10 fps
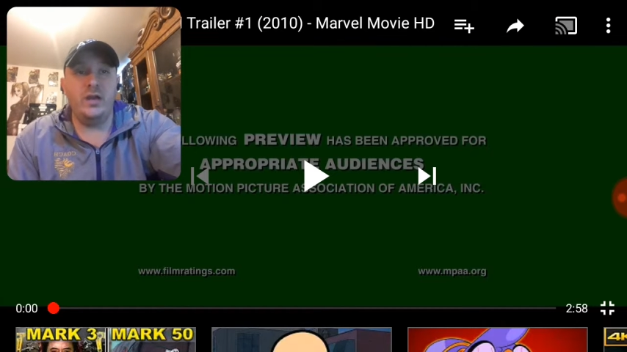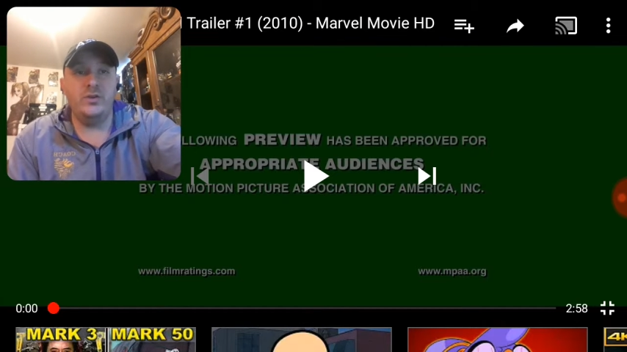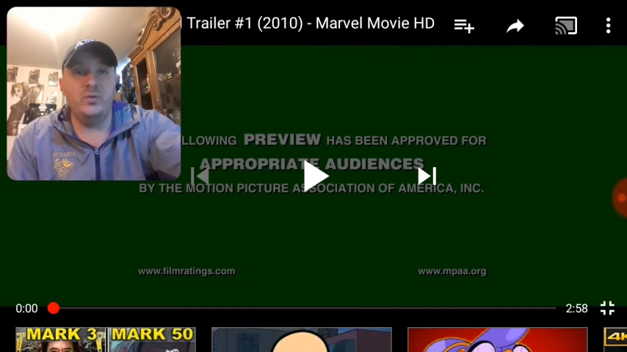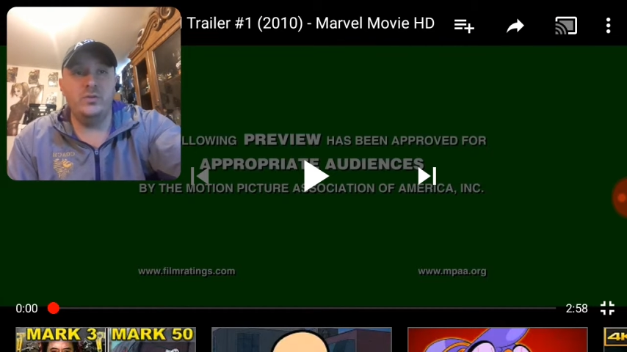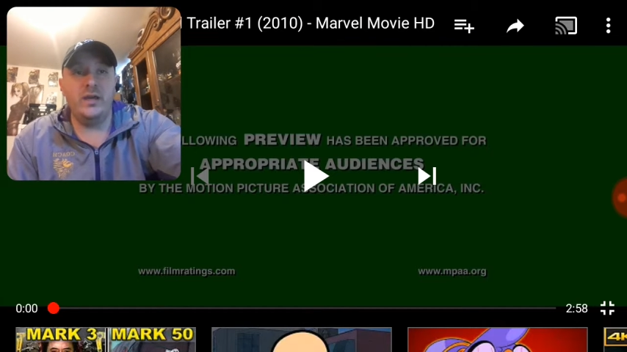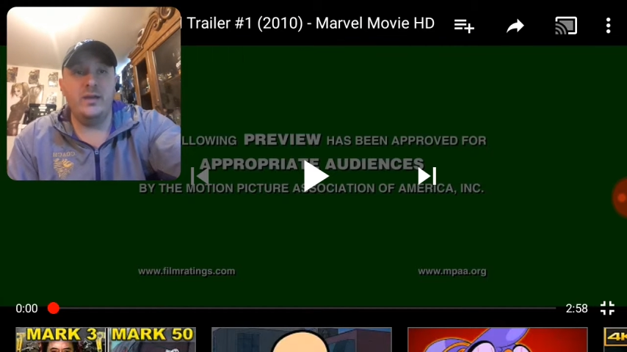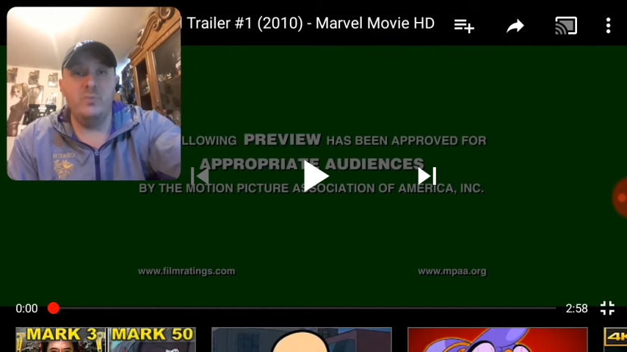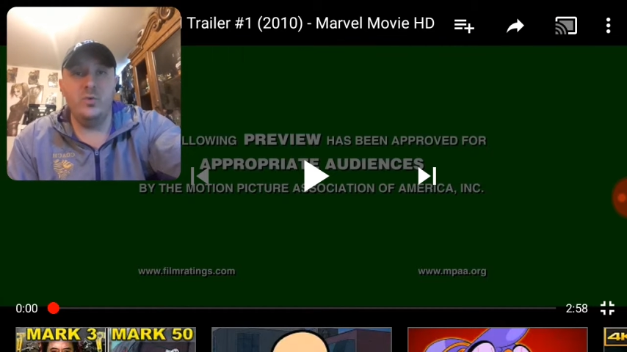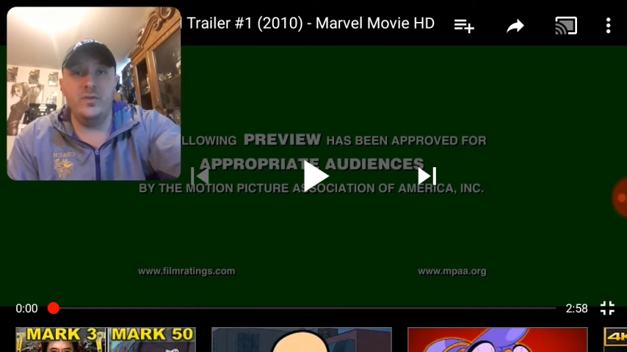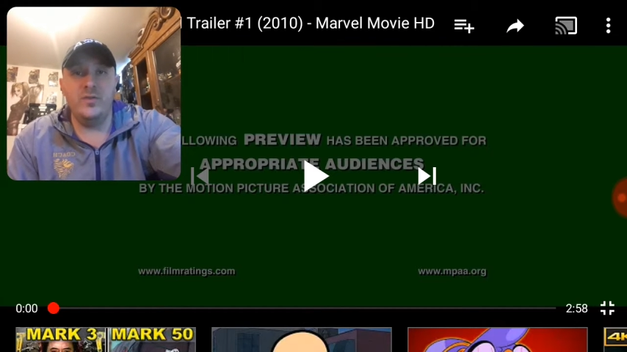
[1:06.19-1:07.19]
I don't like
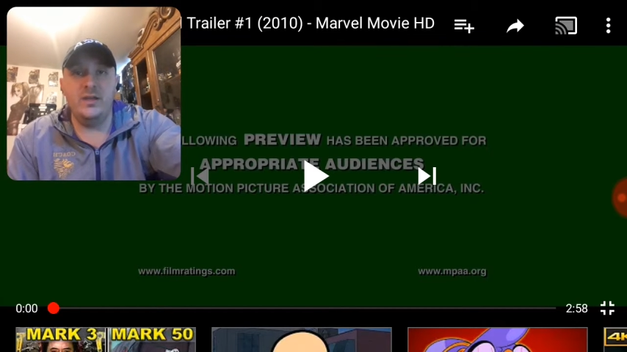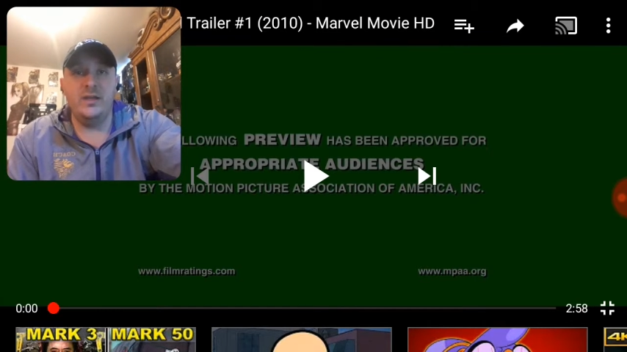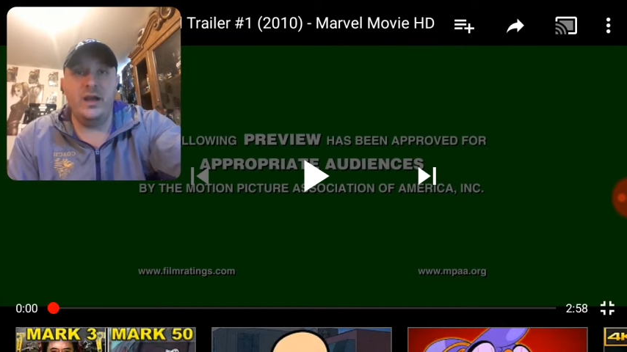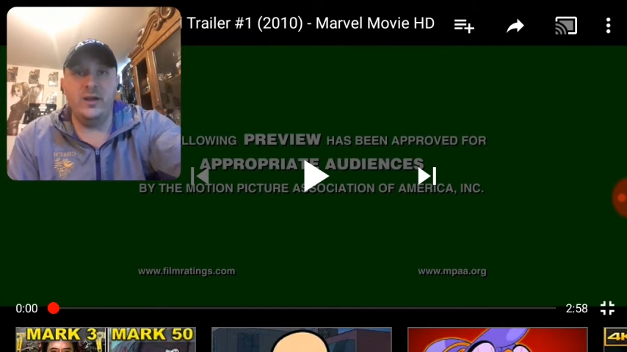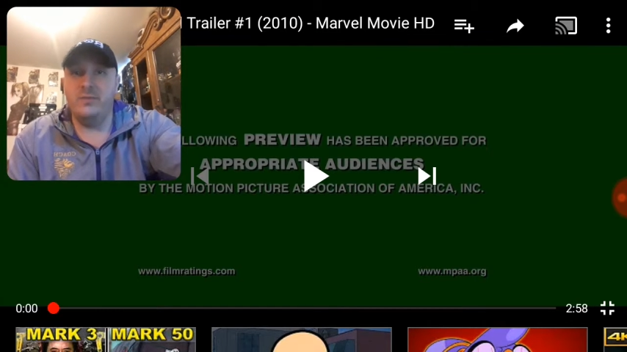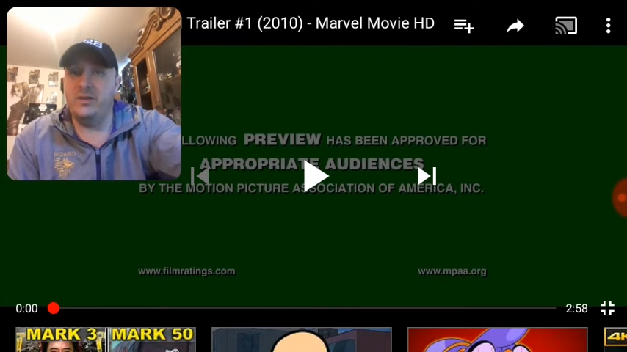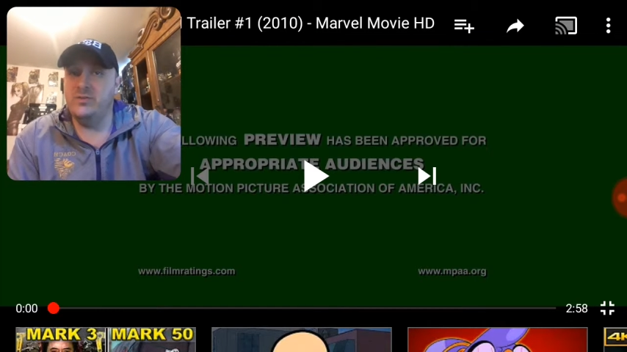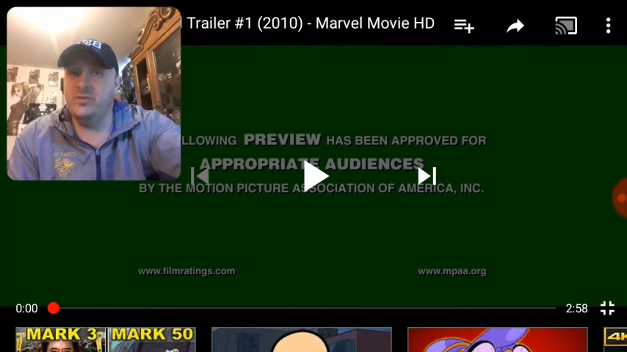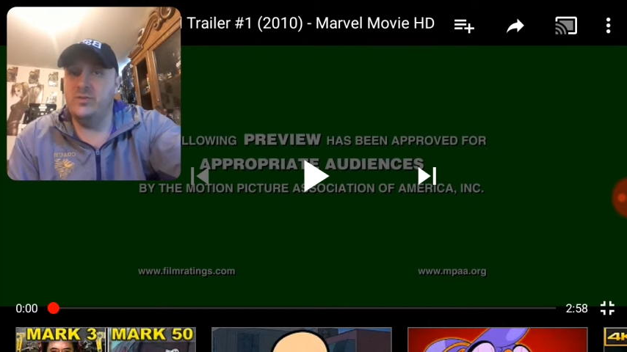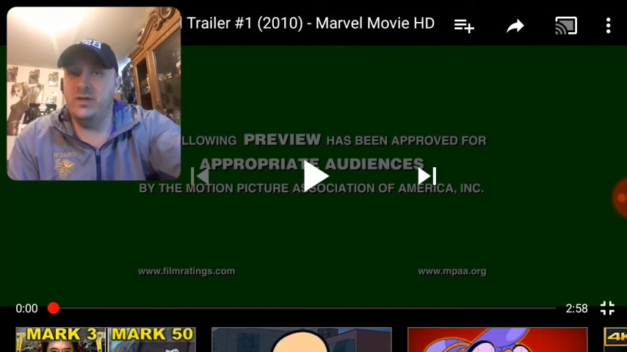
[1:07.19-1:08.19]
more than Iron Man
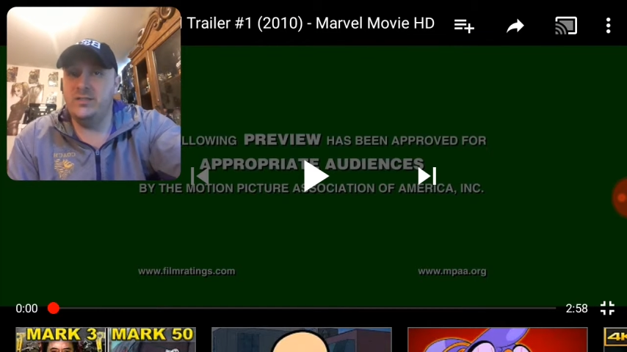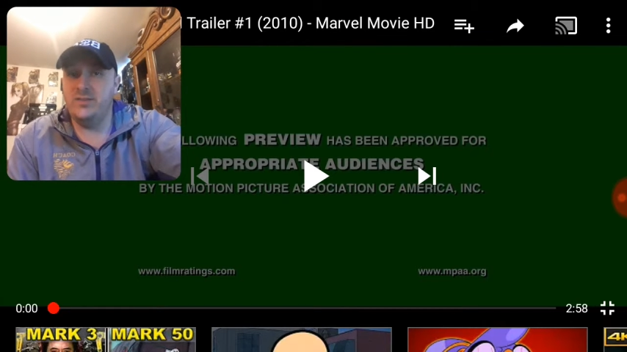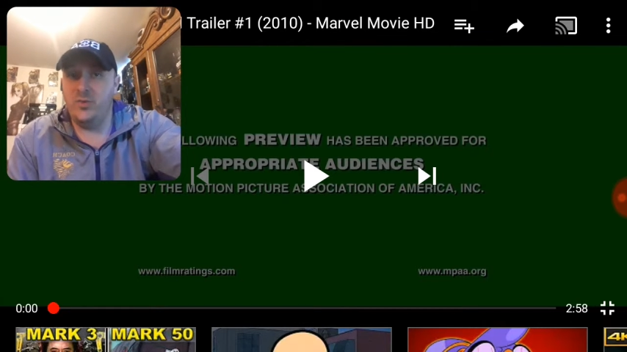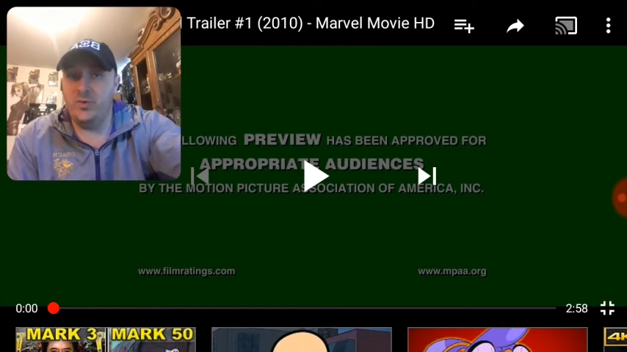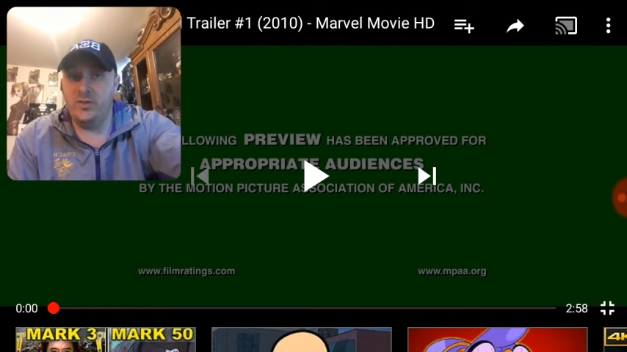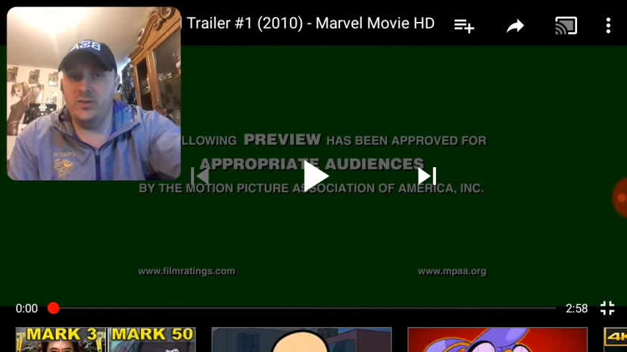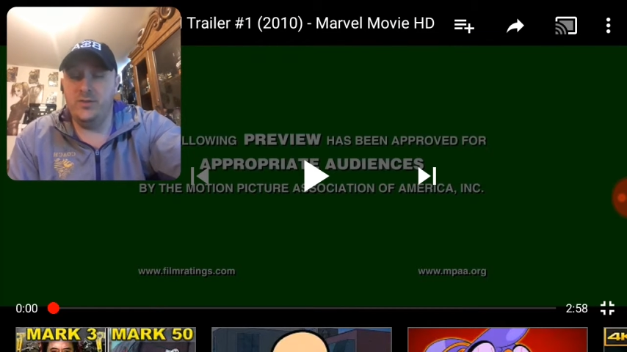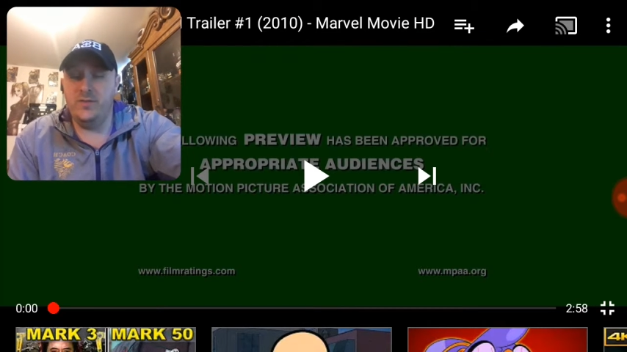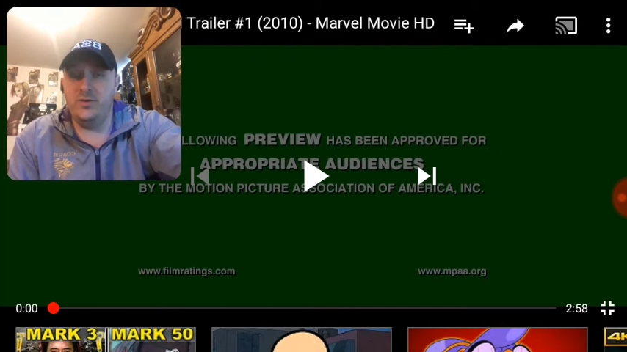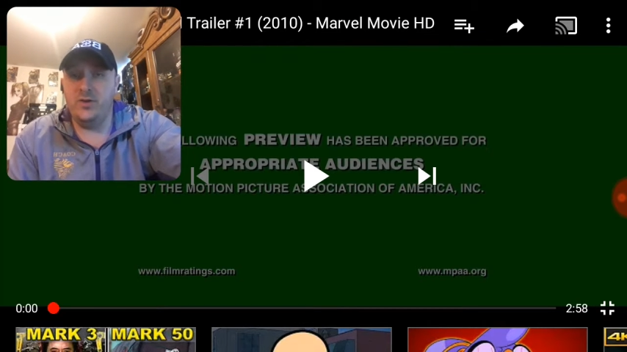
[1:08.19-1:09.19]
2 is Thor
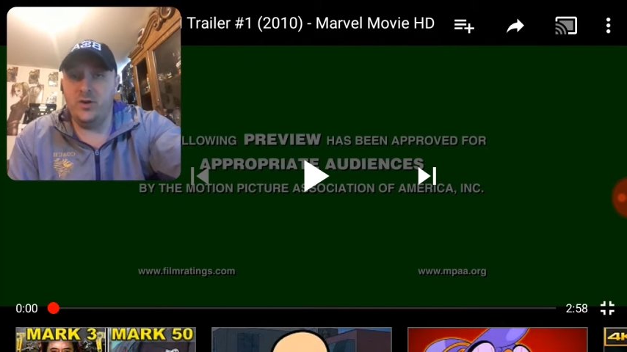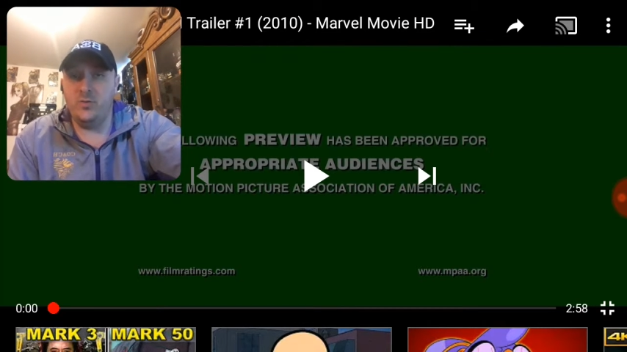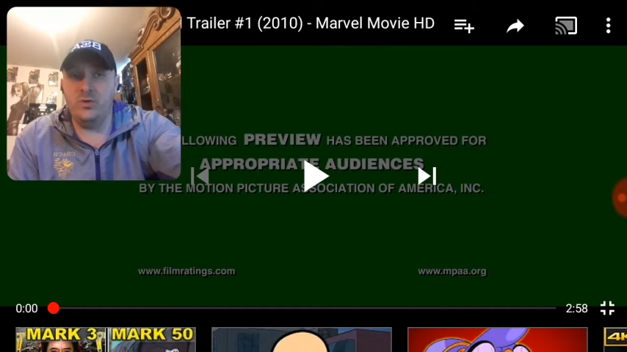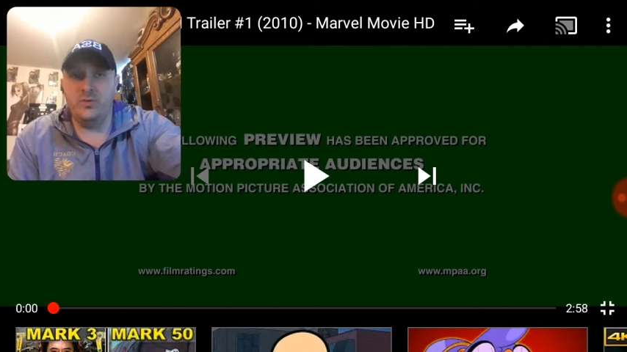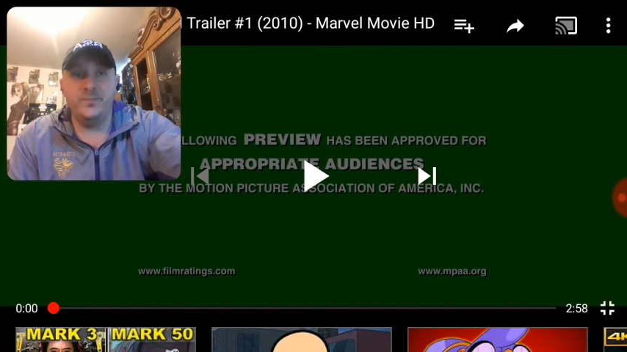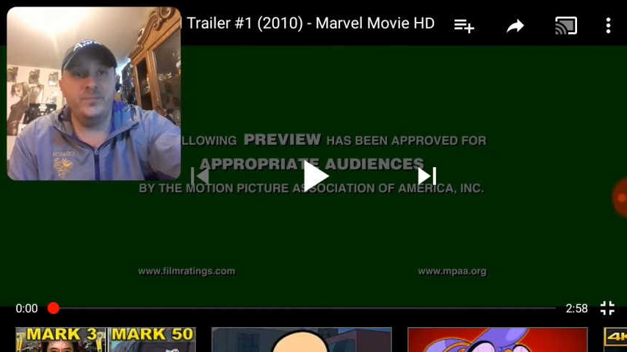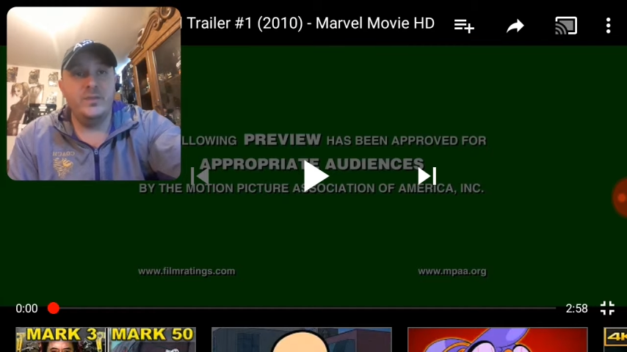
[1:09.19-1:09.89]
the, the Dark World.